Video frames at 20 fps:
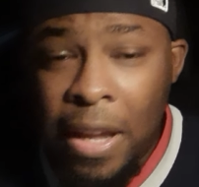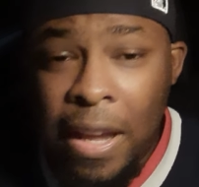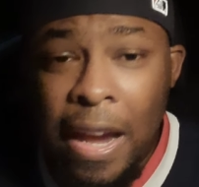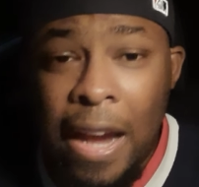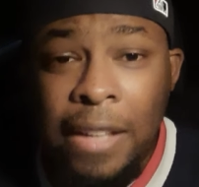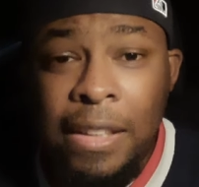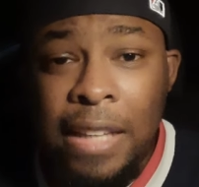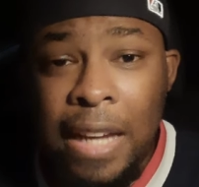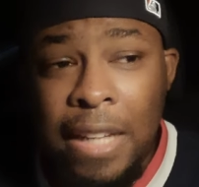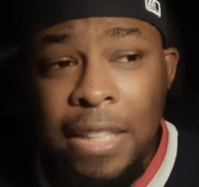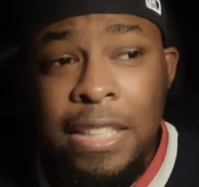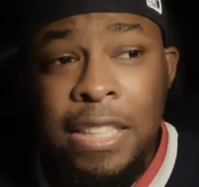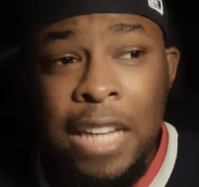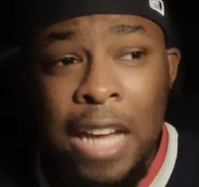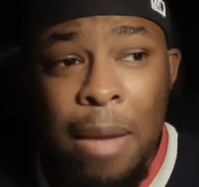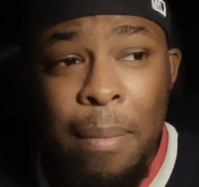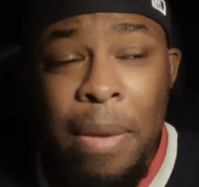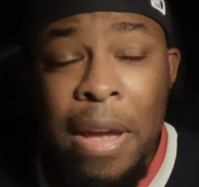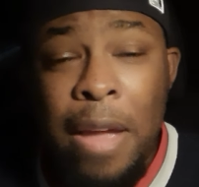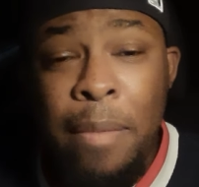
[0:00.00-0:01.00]
At that
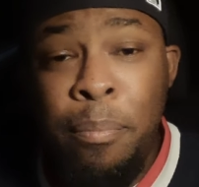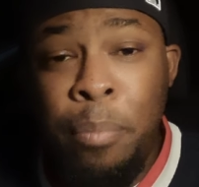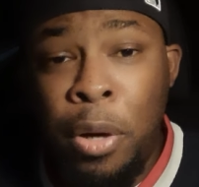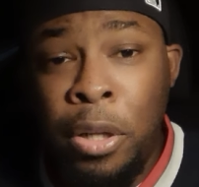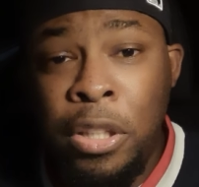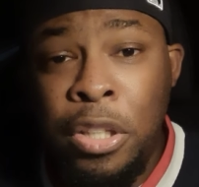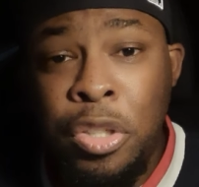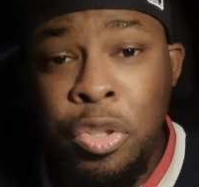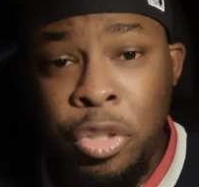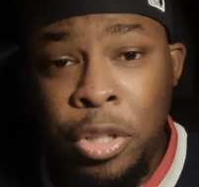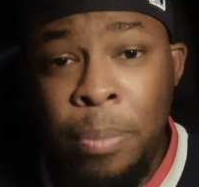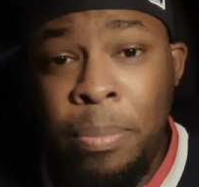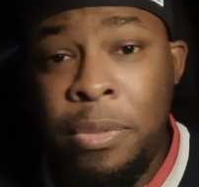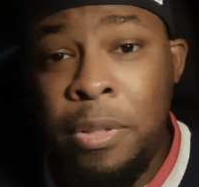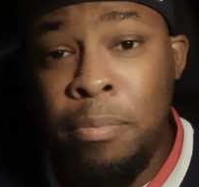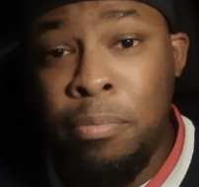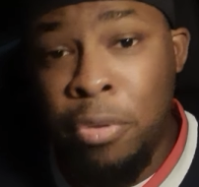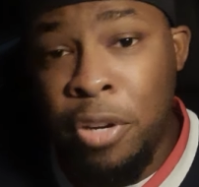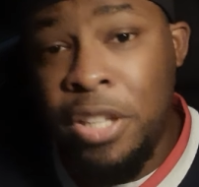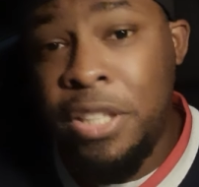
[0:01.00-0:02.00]
time, I had booked a trip
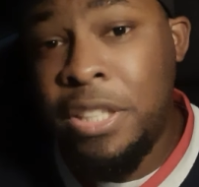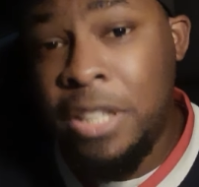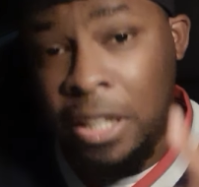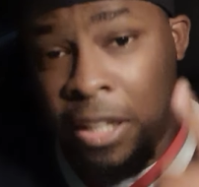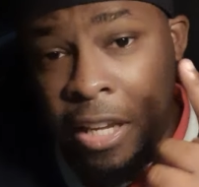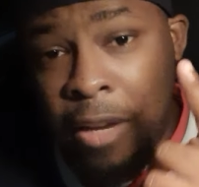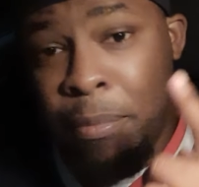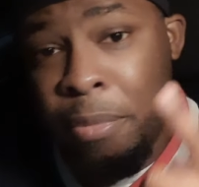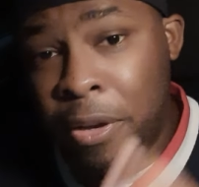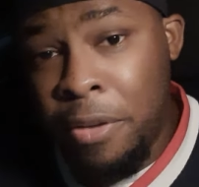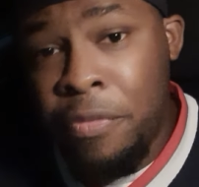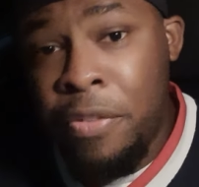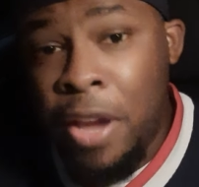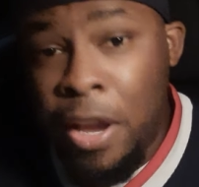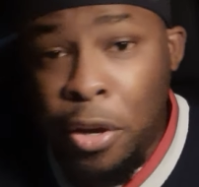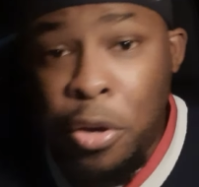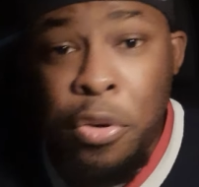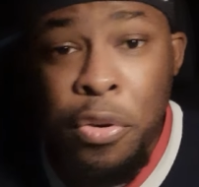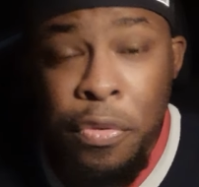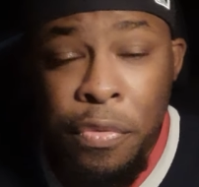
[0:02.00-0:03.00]
to British Columbia,
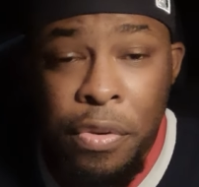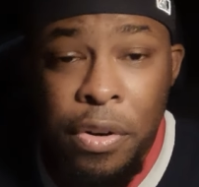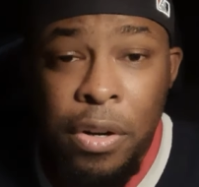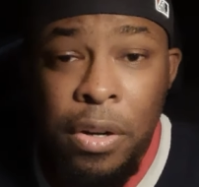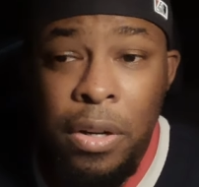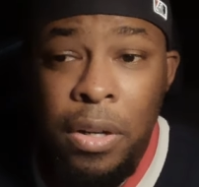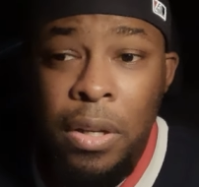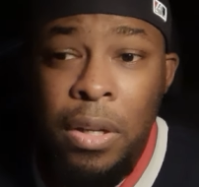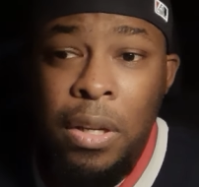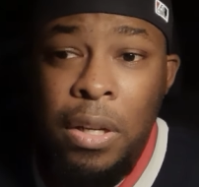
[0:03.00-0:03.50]
Vancouver.